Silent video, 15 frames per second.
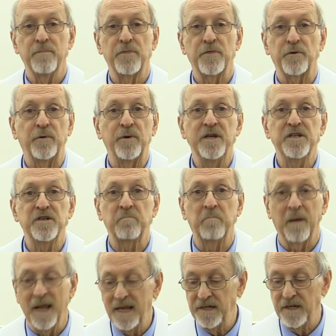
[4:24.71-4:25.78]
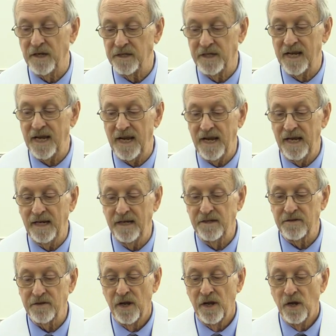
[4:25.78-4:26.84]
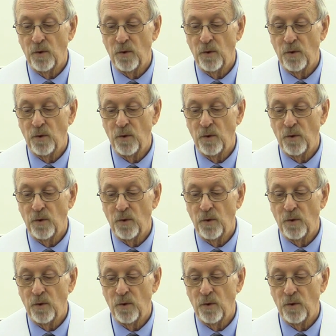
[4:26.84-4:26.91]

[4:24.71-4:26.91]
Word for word: three splendid kings